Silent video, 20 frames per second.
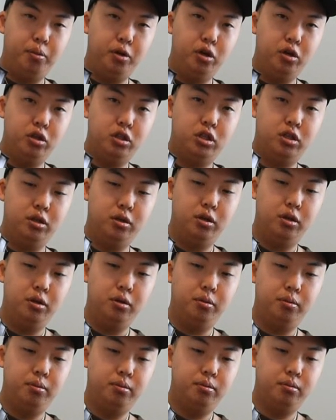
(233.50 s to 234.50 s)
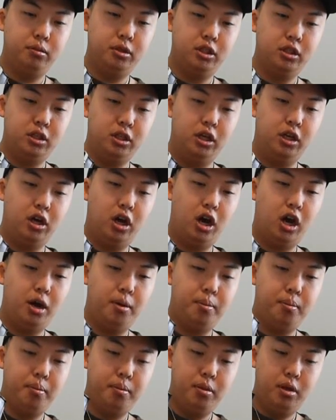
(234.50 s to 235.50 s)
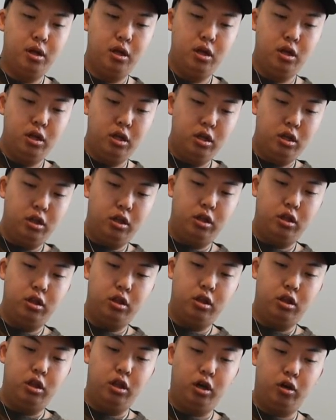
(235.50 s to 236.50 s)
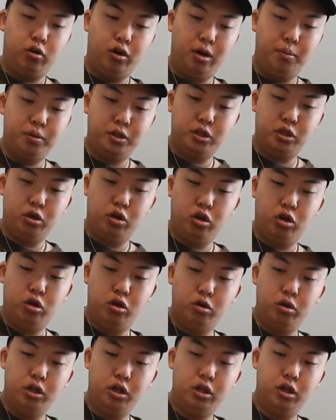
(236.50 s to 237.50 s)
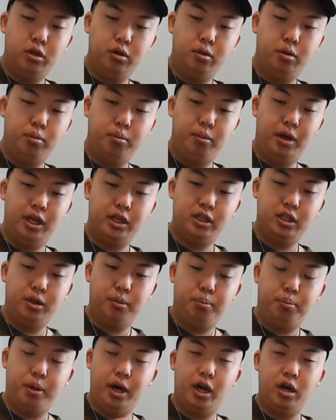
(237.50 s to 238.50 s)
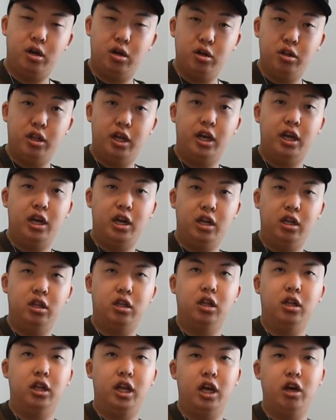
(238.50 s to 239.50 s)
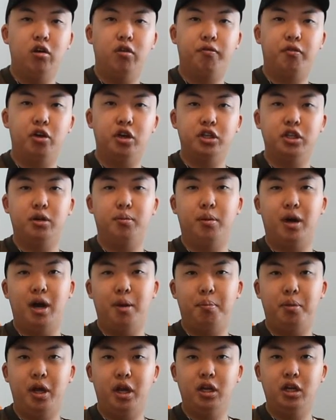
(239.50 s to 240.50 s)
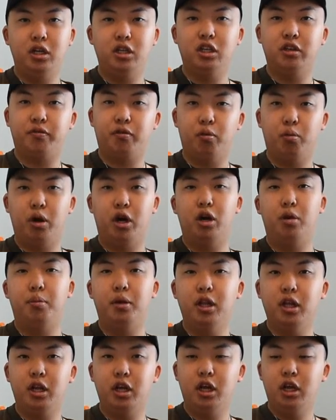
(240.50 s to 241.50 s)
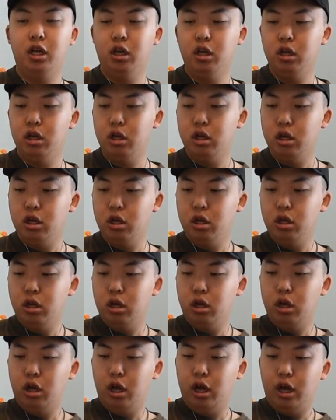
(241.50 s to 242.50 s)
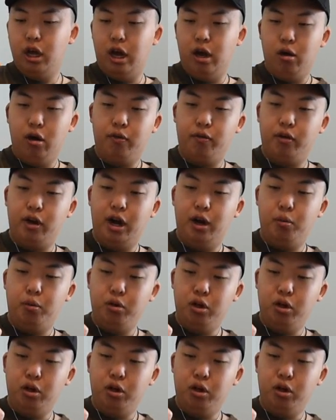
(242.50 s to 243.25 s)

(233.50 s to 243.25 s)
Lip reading: boot to cop. The Crepe sole makes it better than the Lego version in my opinion, just for wearability. However, I will